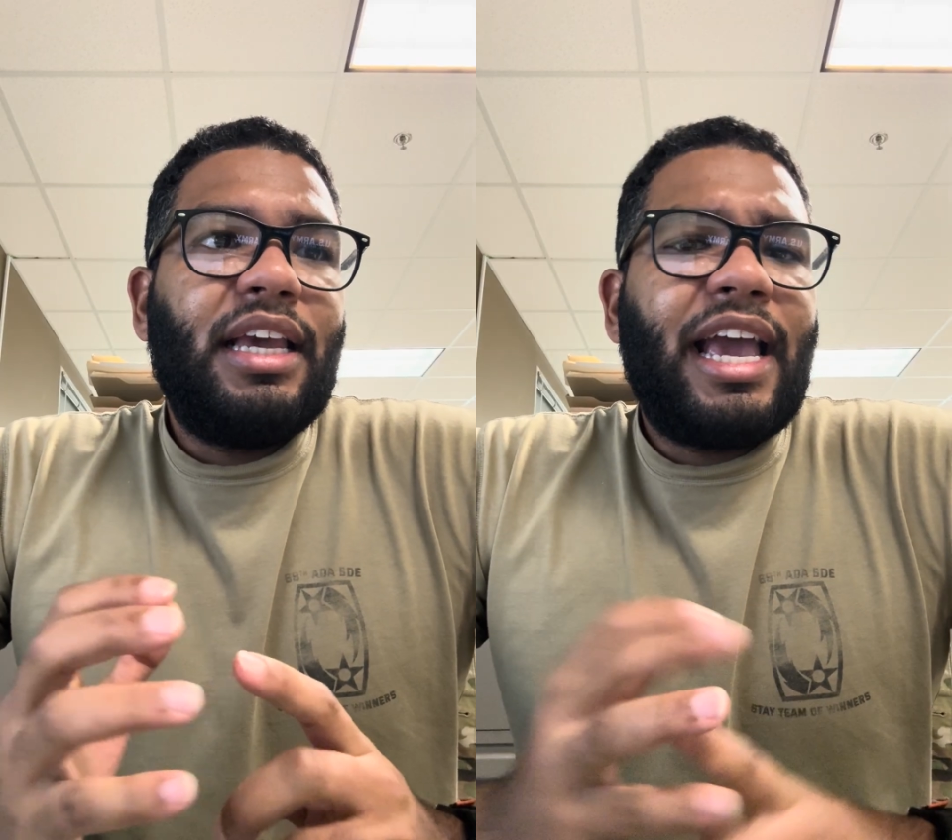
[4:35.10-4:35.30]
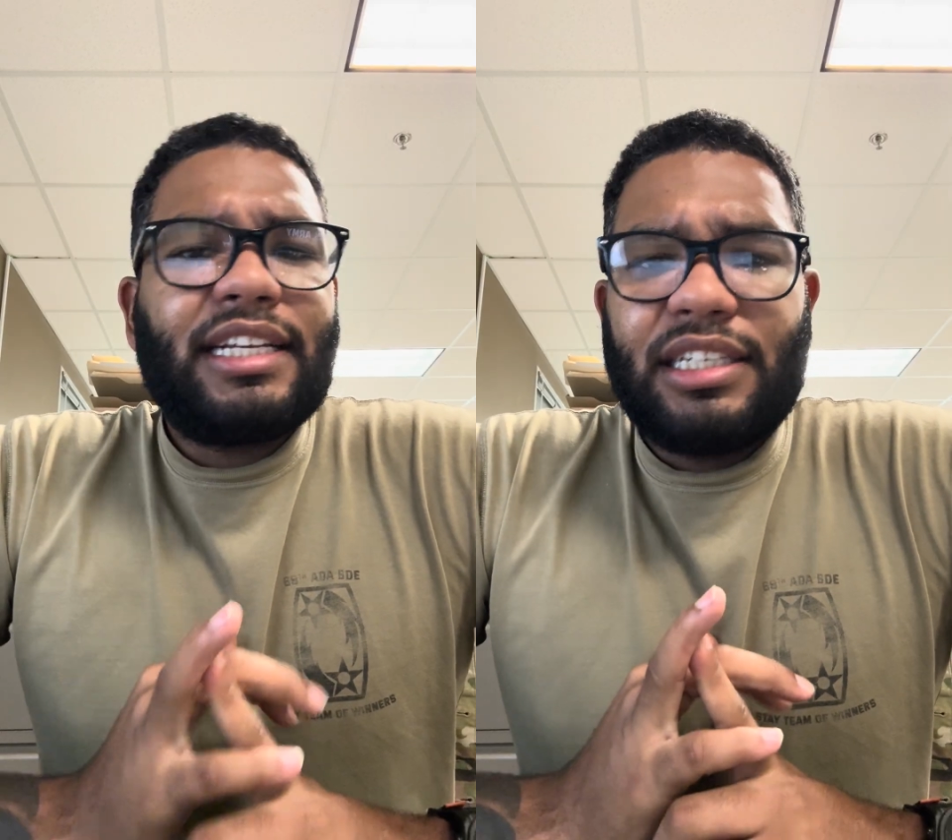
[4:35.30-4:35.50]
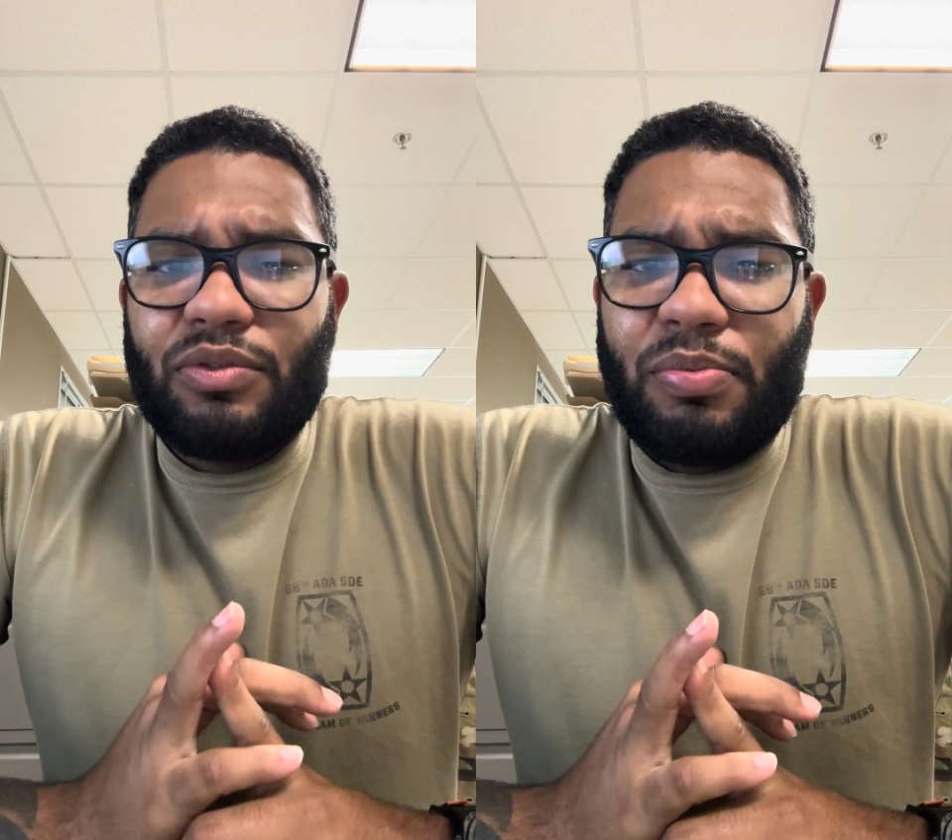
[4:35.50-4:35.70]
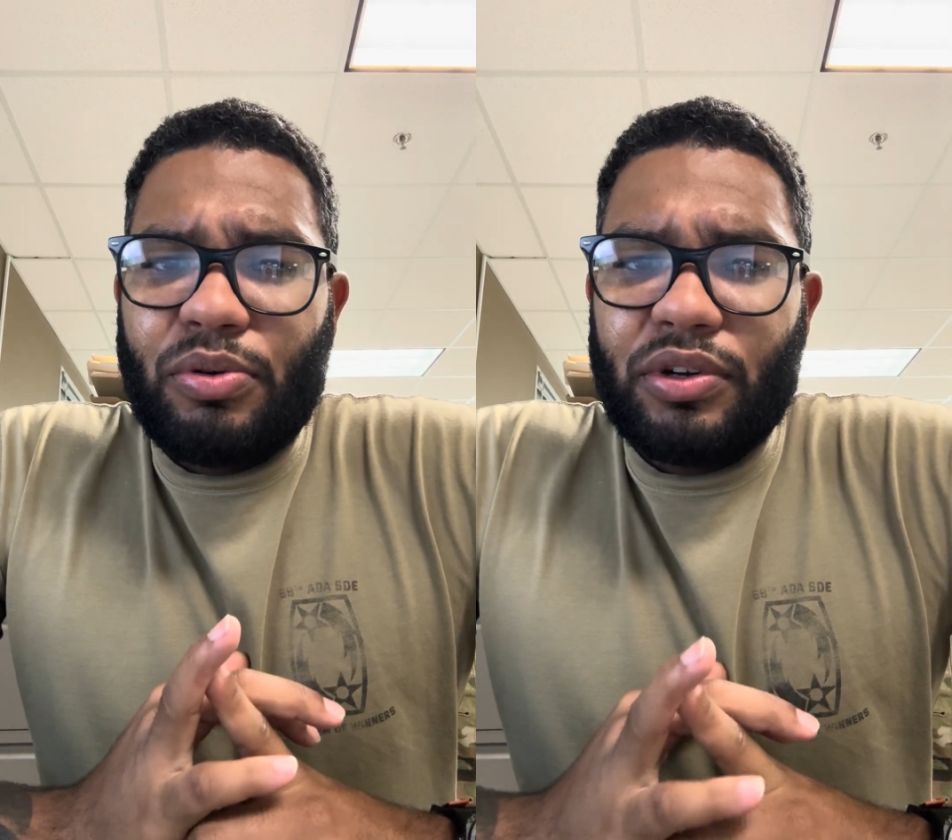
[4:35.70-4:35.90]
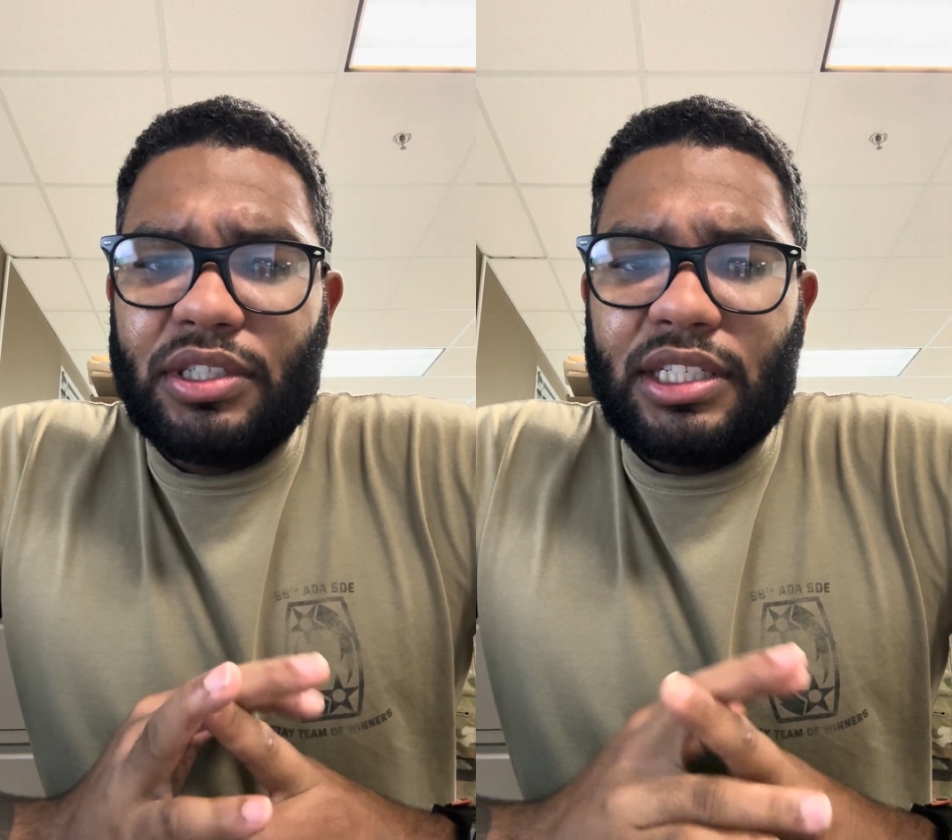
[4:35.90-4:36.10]
accident
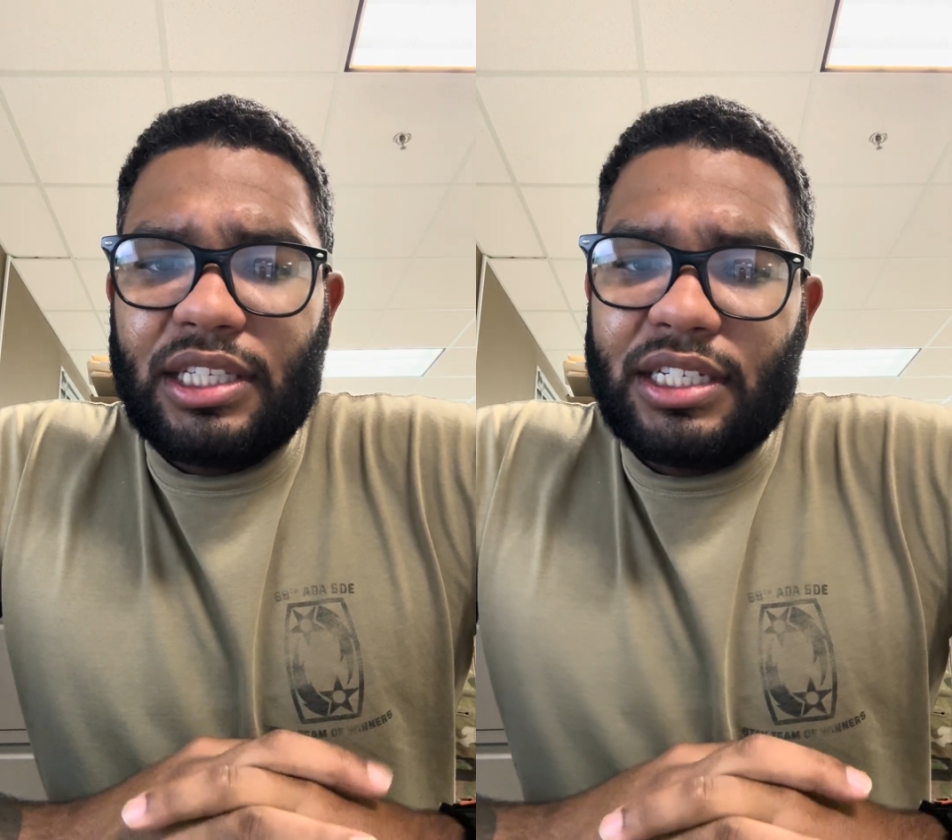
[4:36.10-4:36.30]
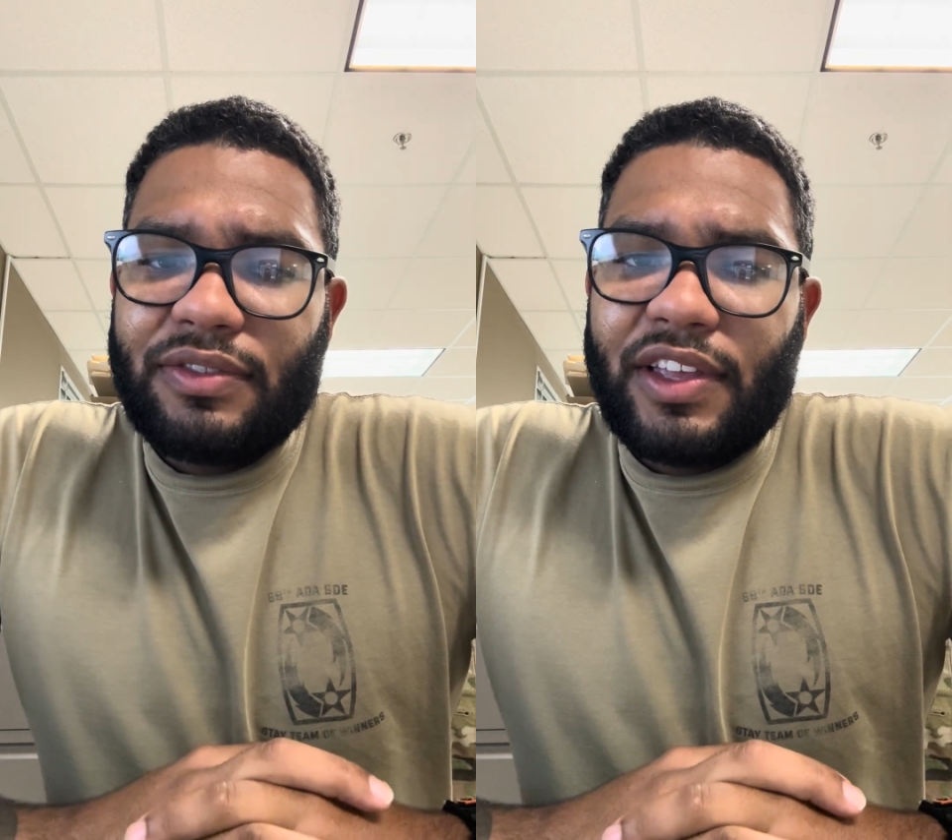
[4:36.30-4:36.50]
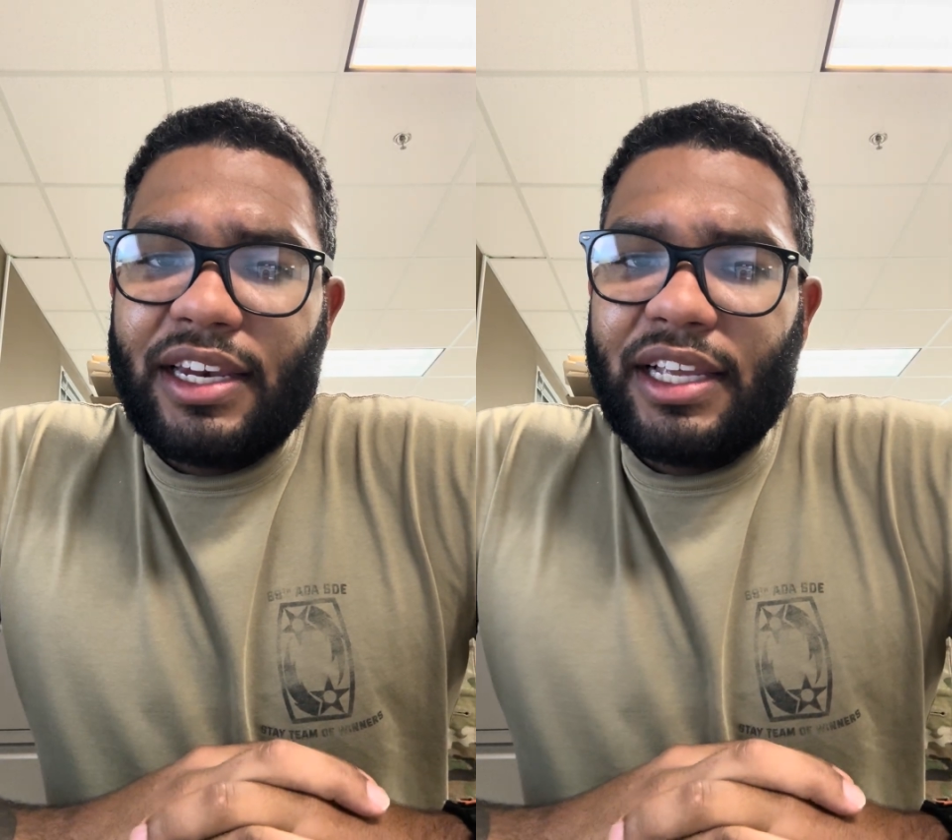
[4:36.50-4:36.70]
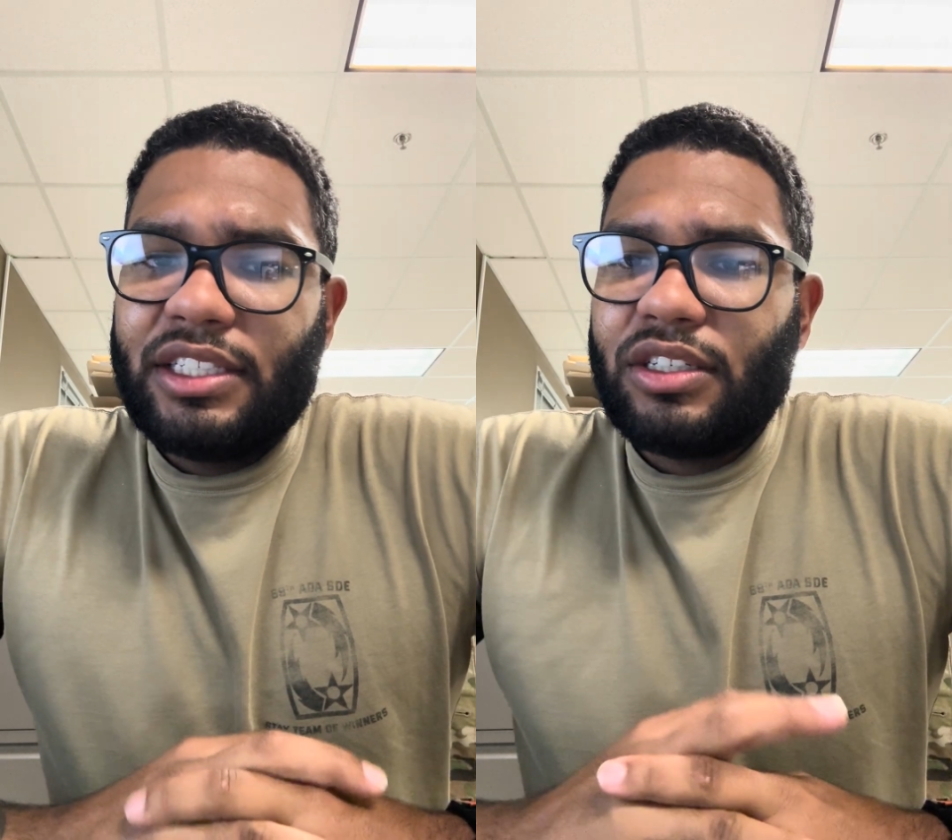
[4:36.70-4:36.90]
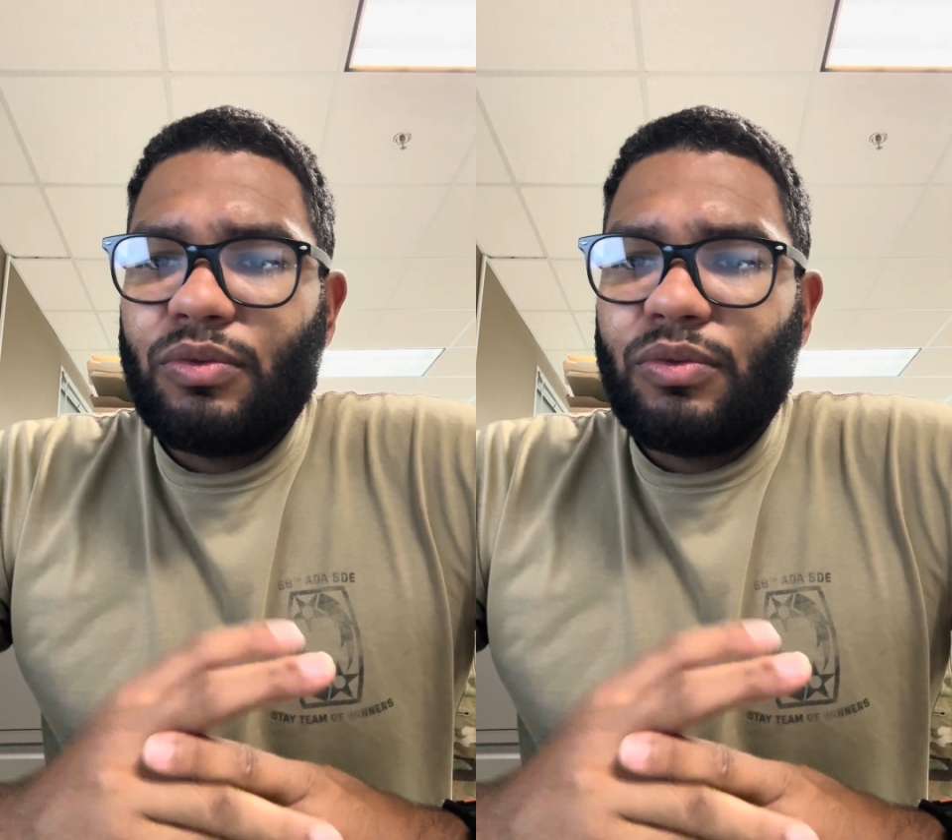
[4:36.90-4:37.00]
reports and things of that nature.